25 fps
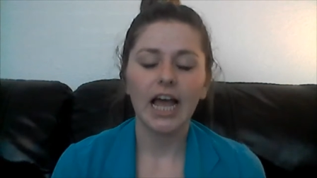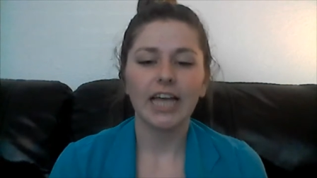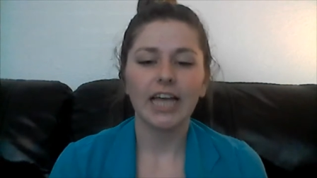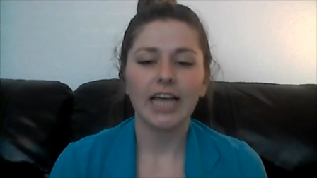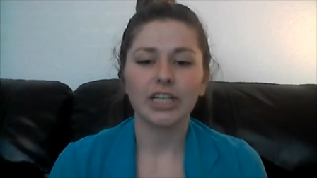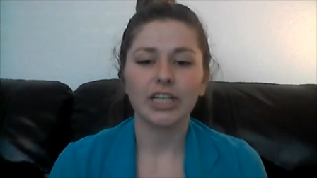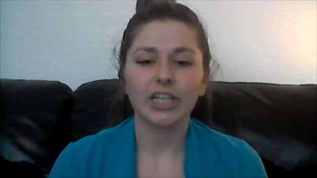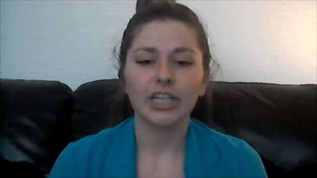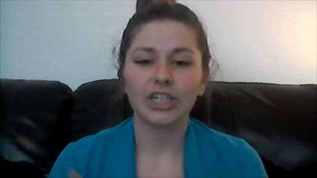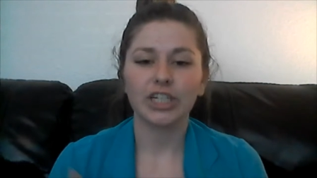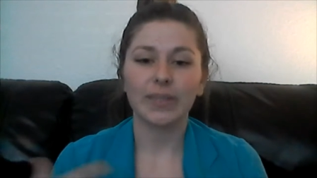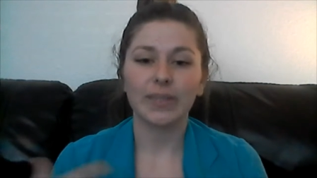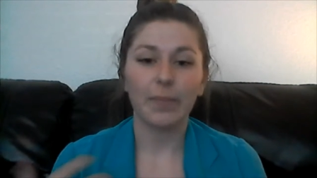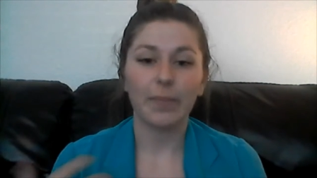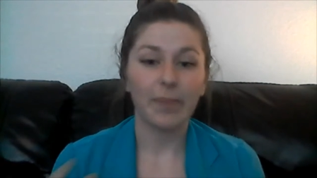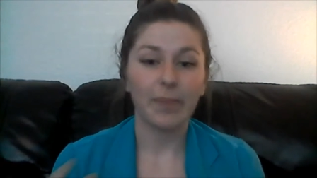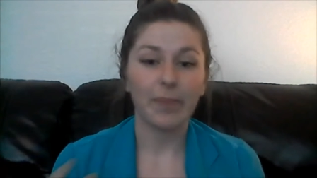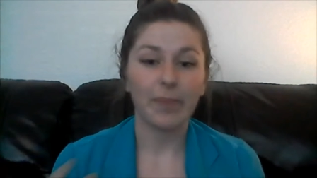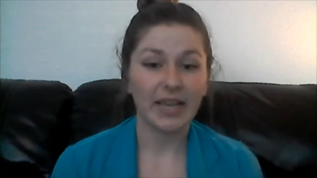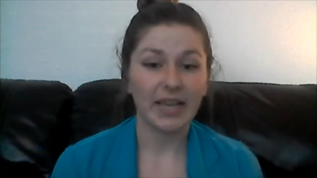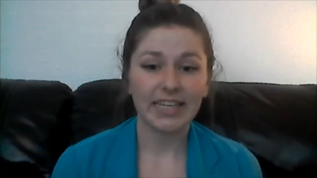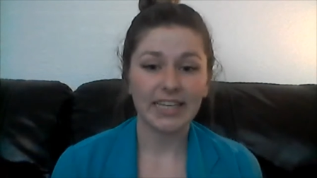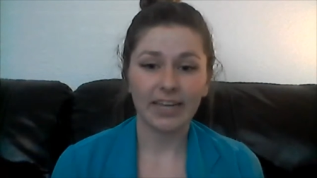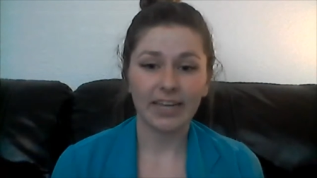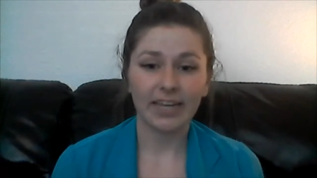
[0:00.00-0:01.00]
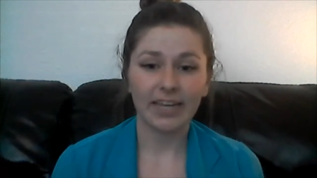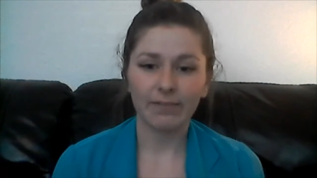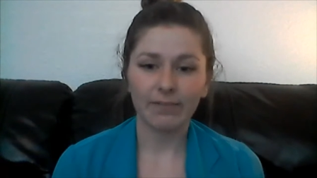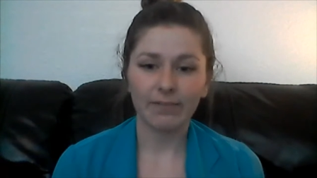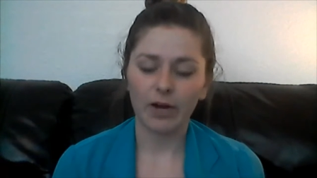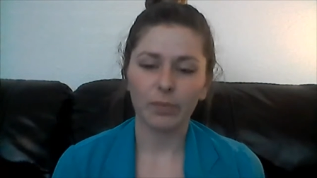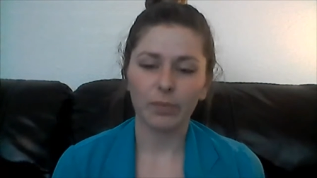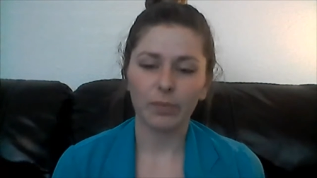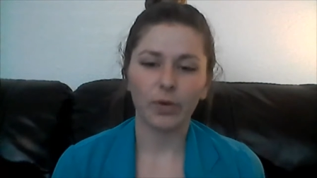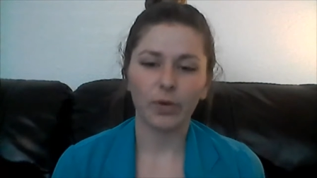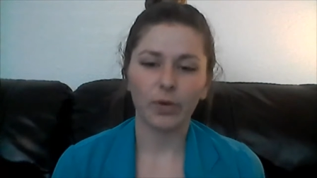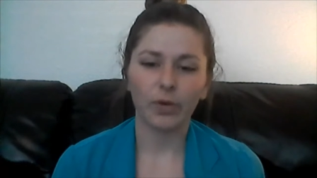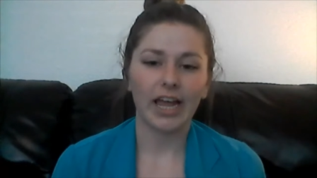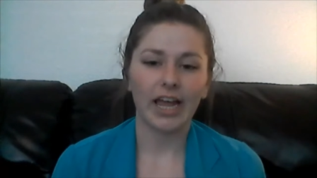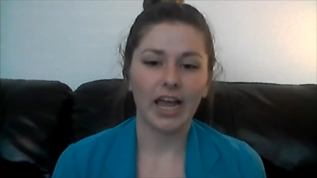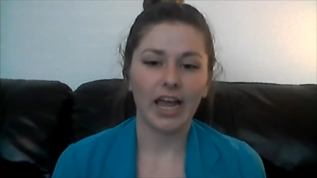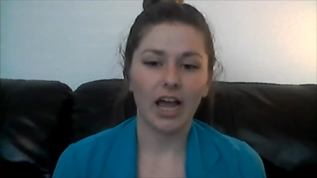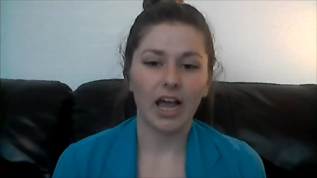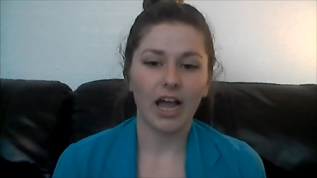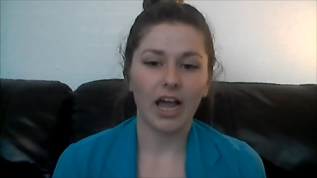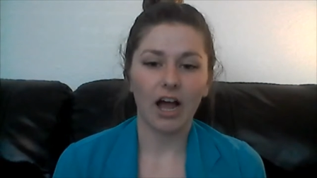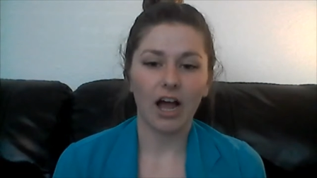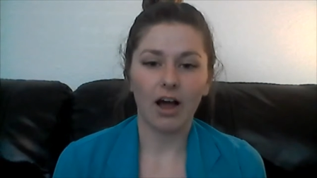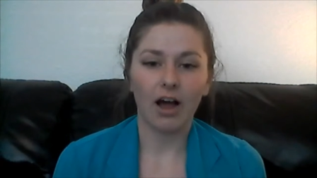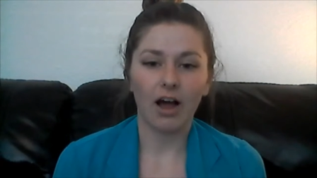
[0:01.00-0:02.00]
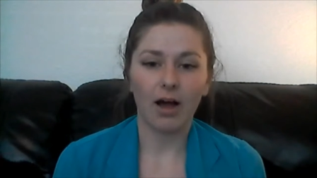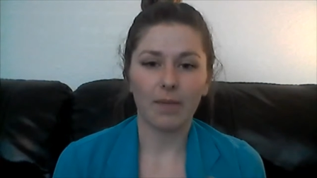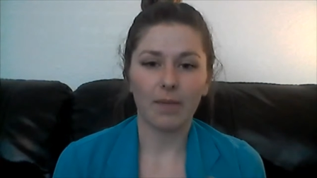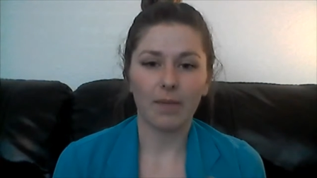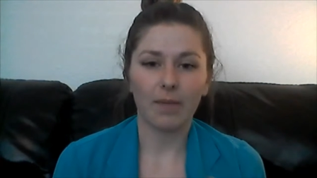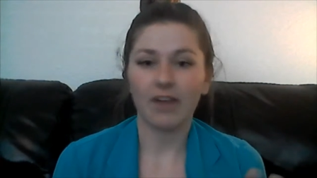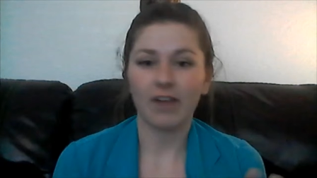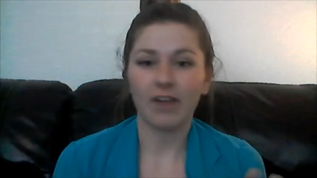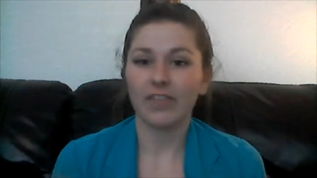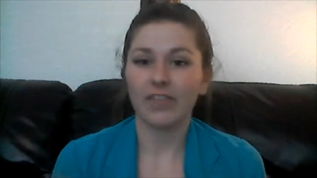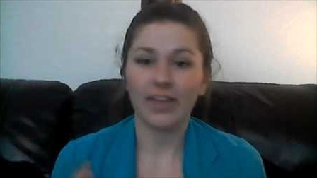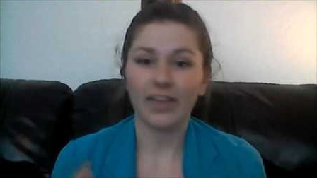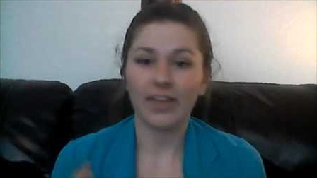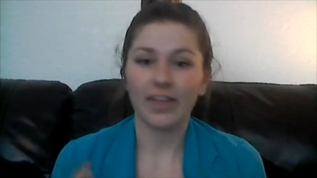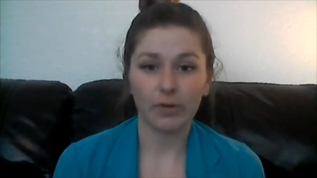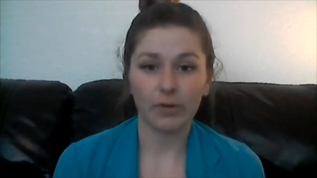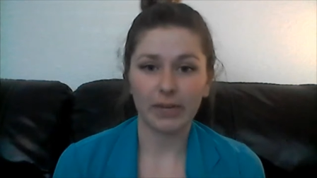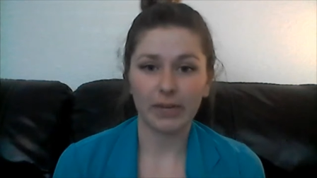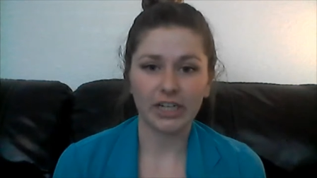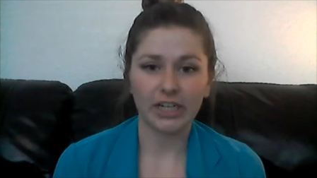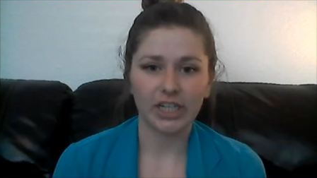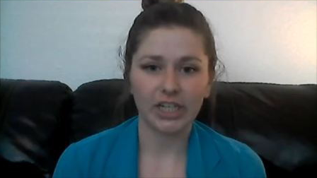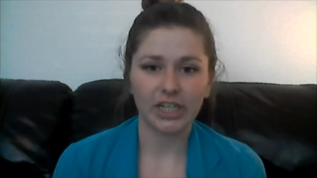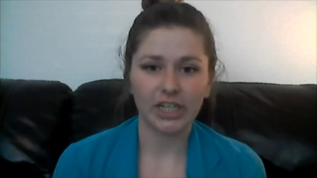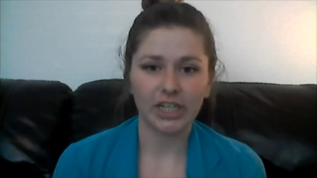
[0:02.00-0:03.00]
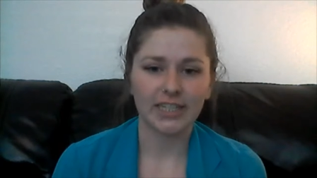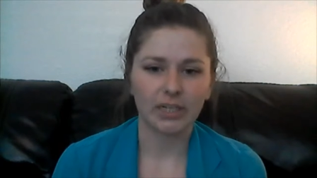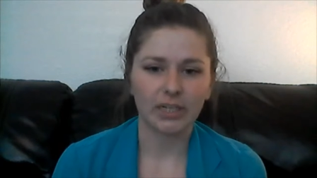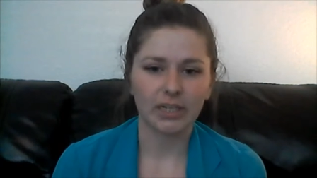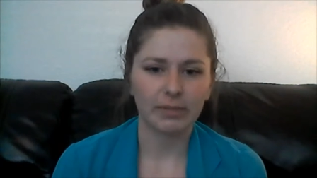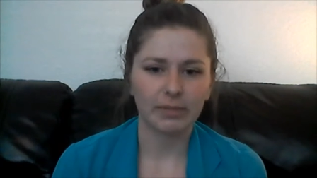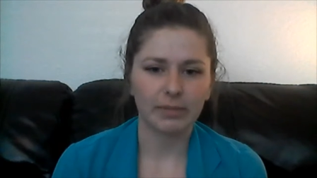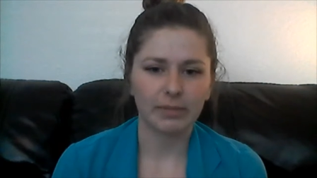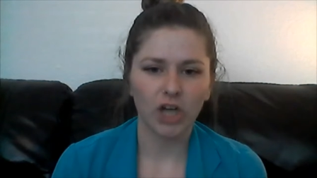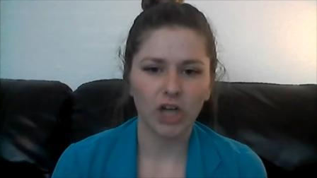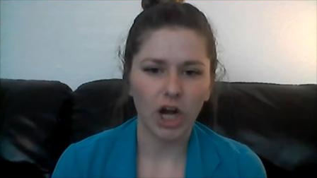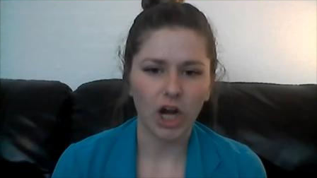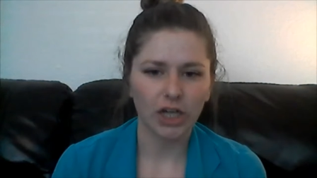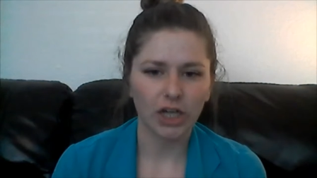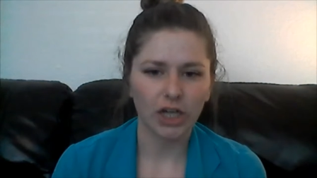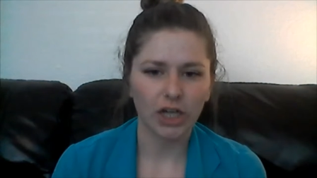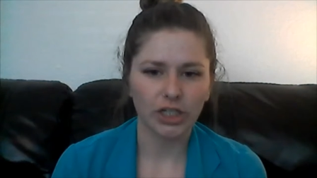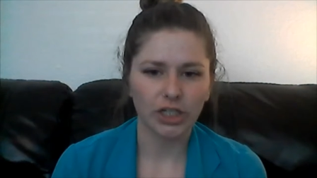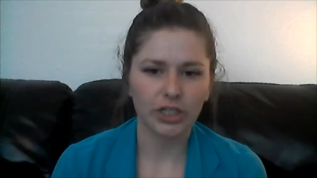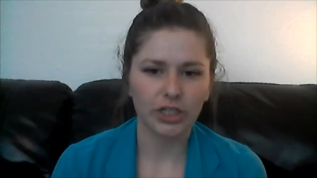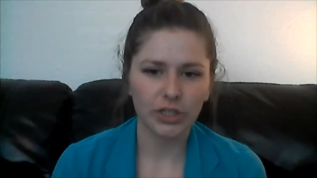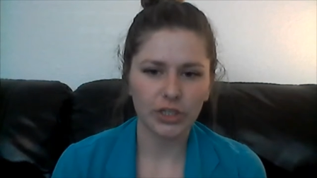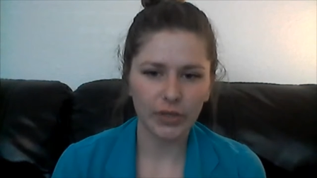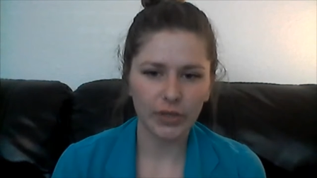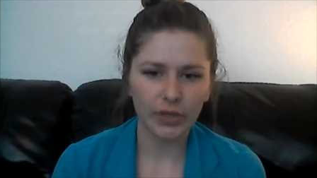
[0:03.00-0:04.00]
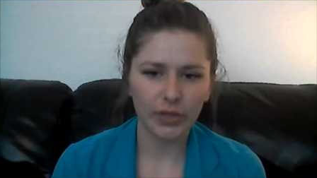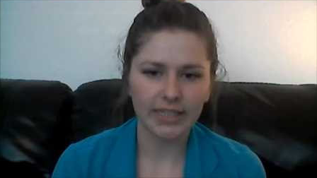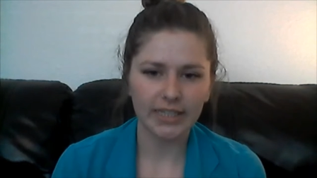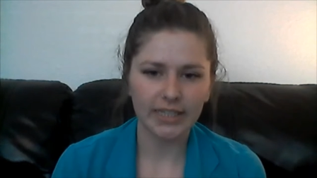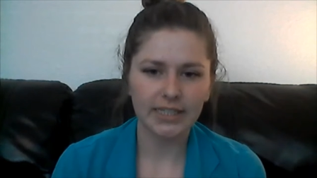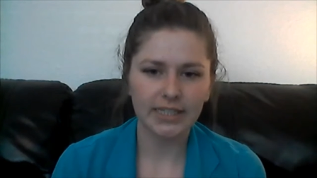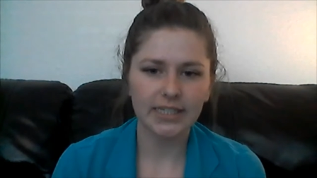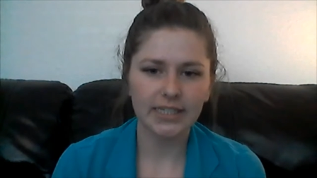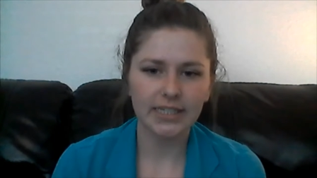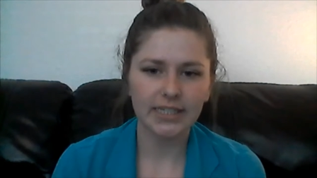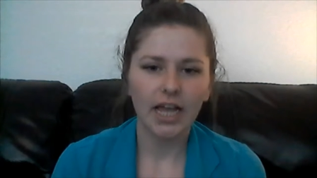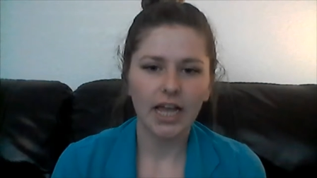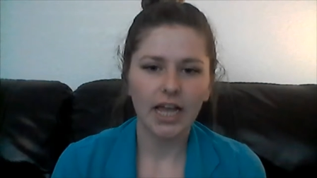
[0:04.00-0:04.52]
is just the basic and framework um, of the information that's going to be taught to students.